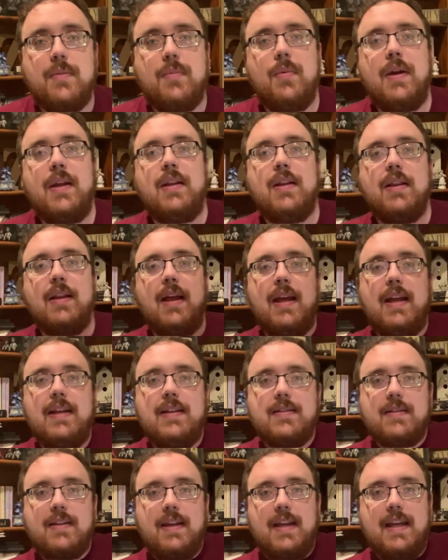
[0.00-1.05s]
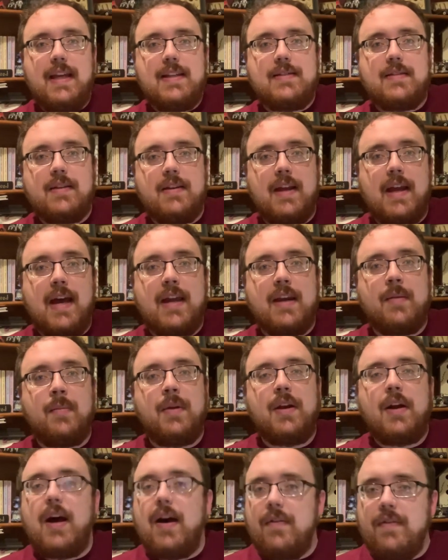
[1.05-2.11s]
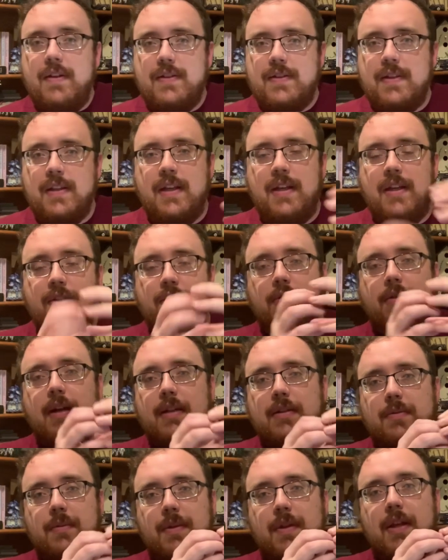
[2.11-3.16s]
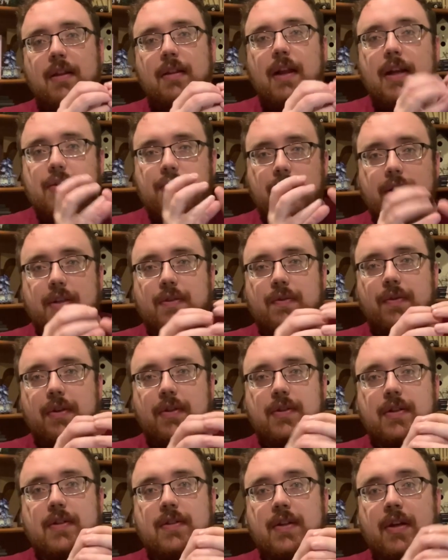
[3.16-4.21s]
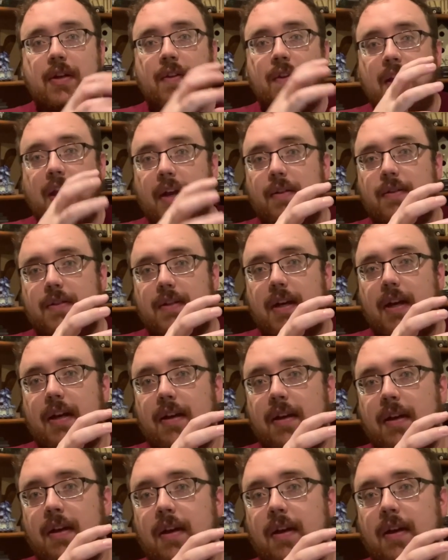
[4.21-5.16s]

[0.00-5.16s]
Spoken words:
When light hits an atom, it obviously interacts with the electrons first because they're on the outside.